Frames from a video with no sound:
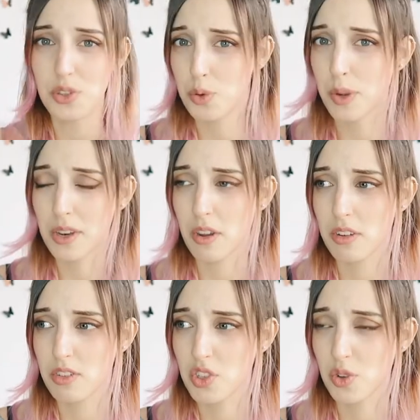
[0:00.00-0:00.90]
do it
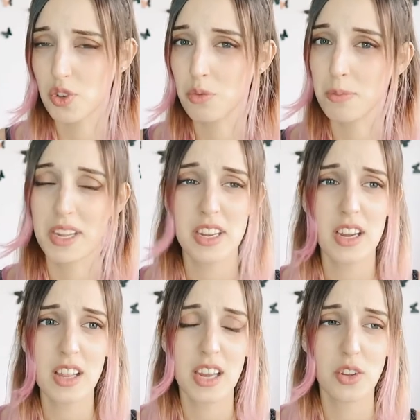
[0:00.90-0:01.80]
on social
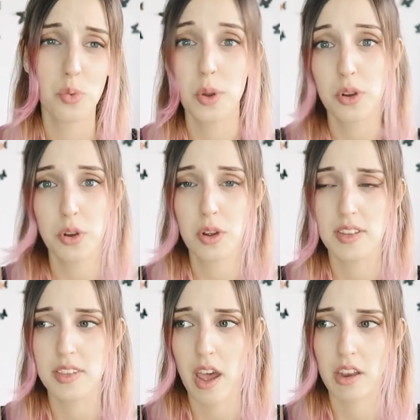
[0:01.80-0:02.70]
media like Twitter.
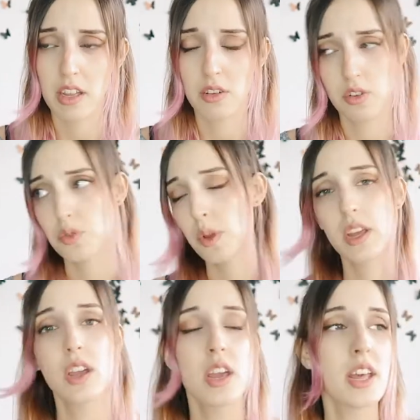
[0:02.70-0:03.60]
It's at
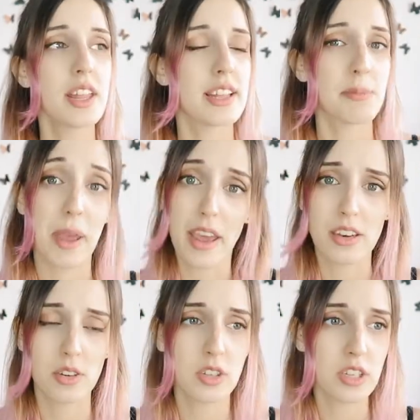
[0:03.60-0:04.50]
Ikutree. That's my
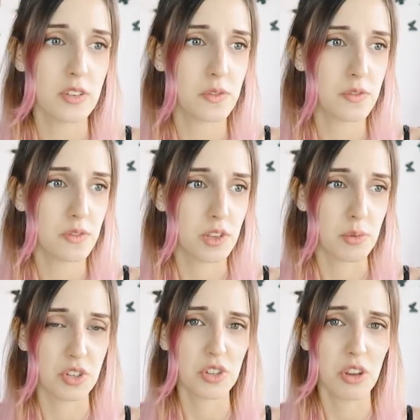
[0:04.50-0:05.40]
handle if you
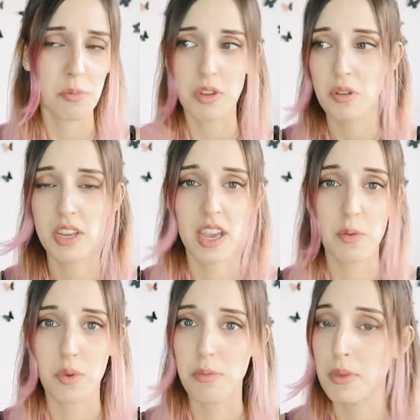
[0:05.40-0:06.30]
want to
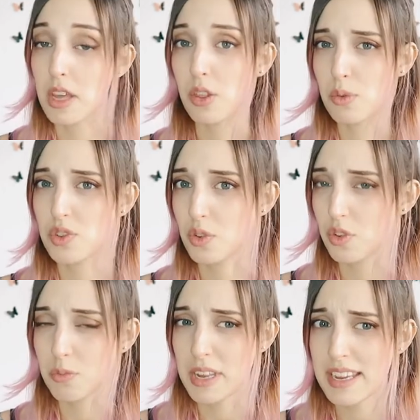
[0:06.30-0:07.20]
communicate with me through
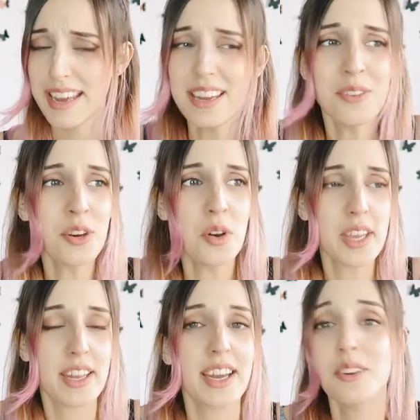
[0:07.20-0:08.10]
social media. I don't know
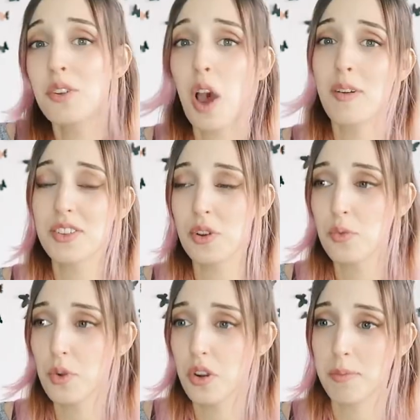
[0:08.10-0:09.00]
yet. I don't know how it's gonna
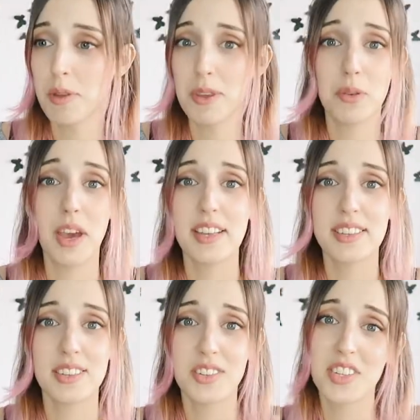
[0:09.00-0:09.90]
work. Maybe you guys
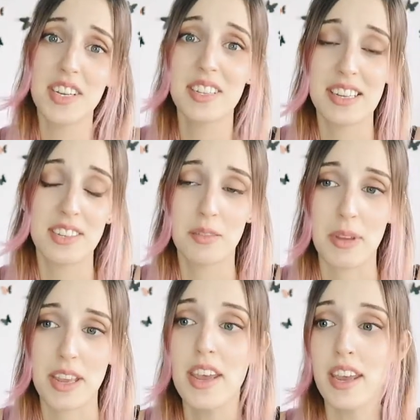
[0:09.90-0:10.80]
can suggest things to
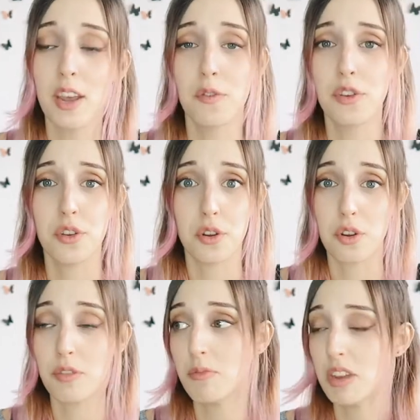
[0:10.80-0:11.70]
me if
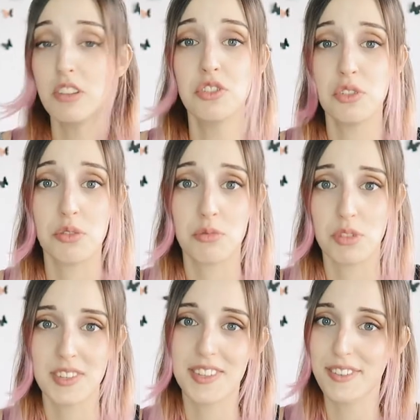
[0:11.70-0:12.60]
you're into
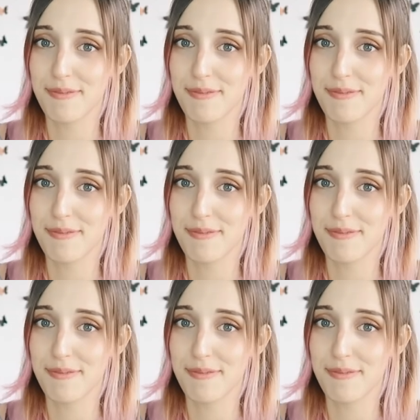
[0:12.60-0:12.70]
this